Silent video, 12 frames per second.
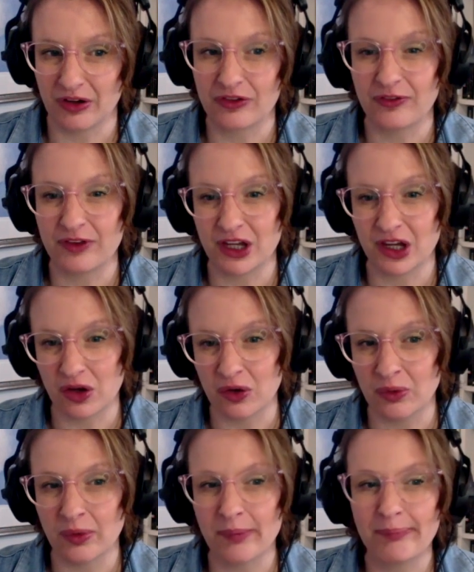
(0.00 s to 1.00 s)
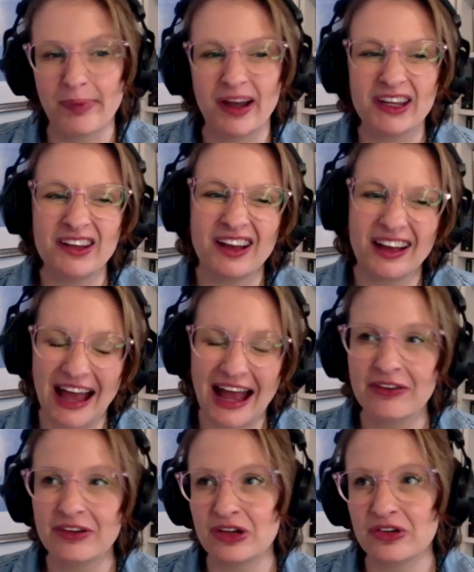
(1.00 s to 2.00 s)
for you. But how
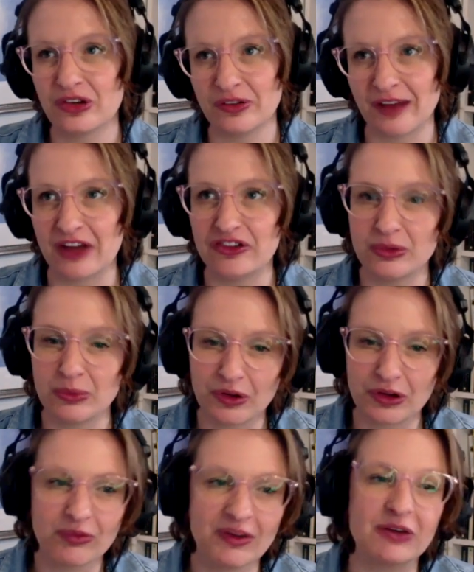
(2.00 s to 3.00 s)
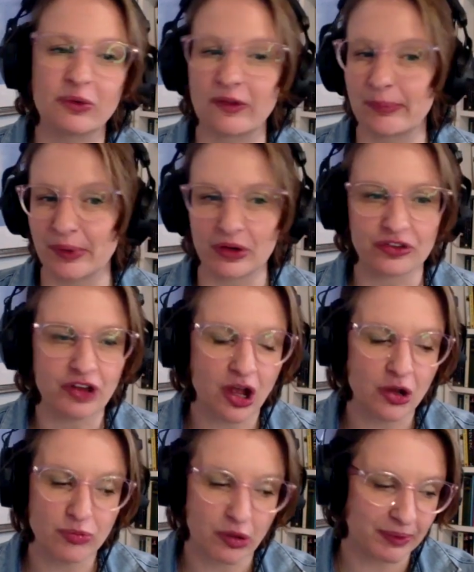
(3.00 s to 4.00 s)
do you do that? Do you want to read all the books?
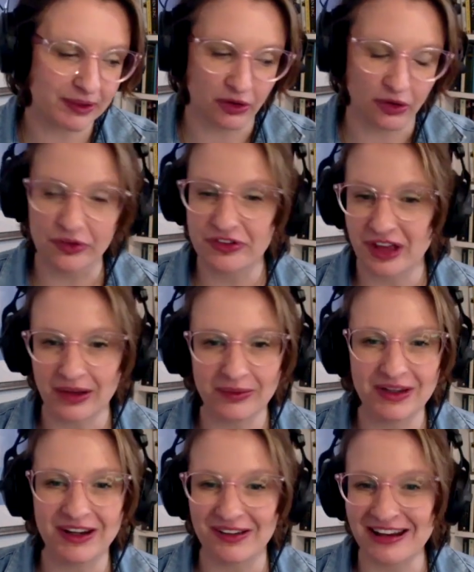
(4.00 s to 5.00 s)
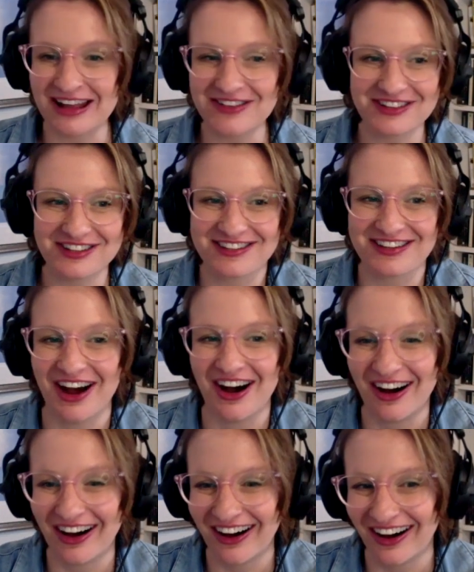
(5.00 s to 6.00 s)
No, probably not. So, let's just
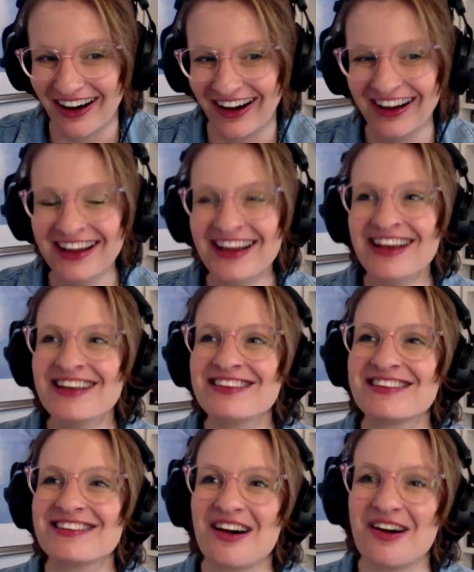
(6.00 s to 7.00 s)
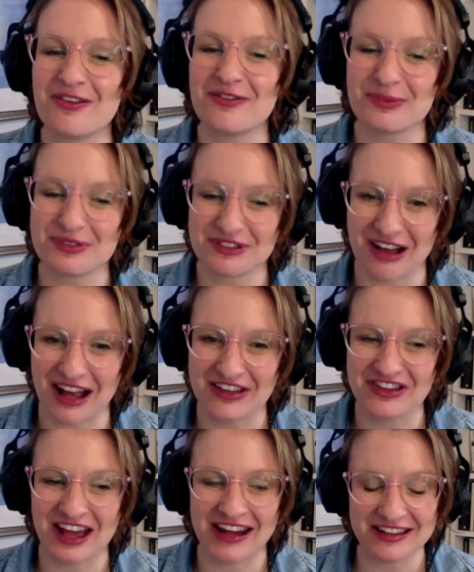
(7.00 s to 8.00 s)
start from scratch.
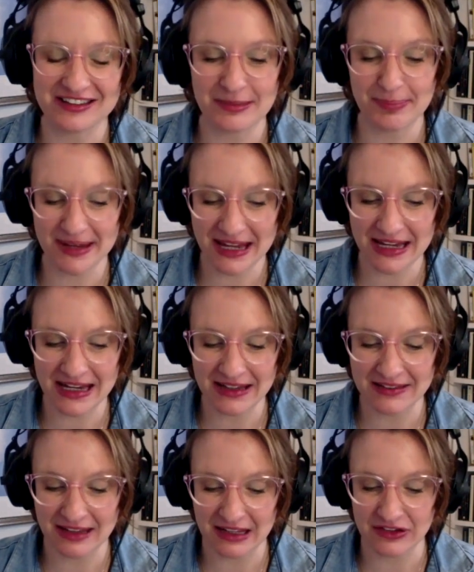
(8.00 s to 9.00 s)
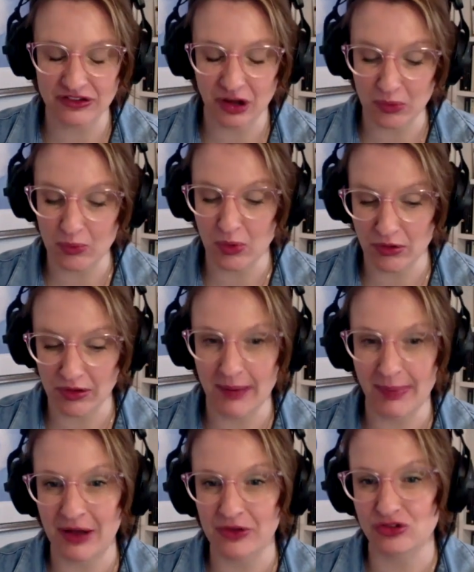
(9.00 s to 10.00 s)
And it's the beginning things. Don't worry
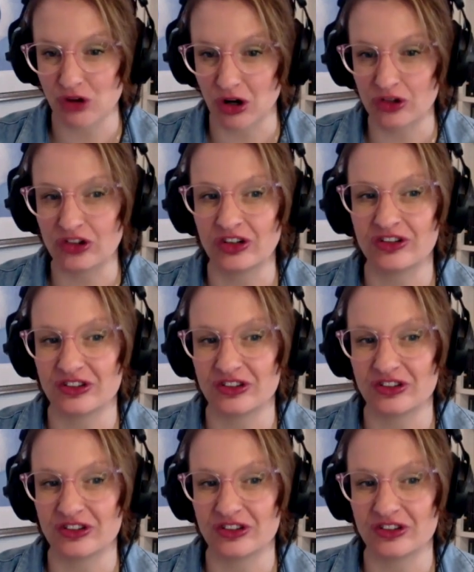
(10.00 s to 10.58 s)
about structure to